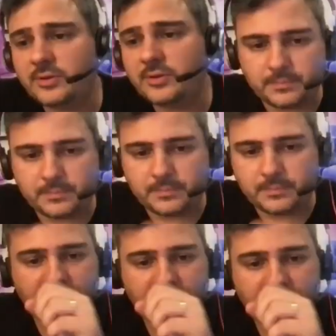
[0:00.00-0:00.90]
come,
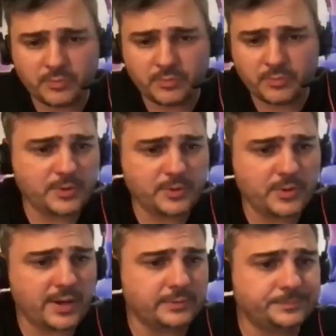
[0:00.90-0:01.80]
and then we'll help
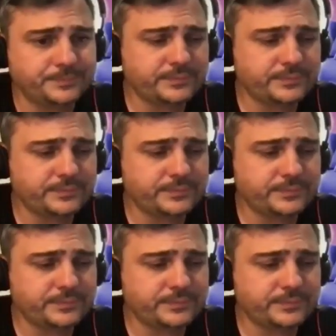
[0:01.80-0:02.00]
you out.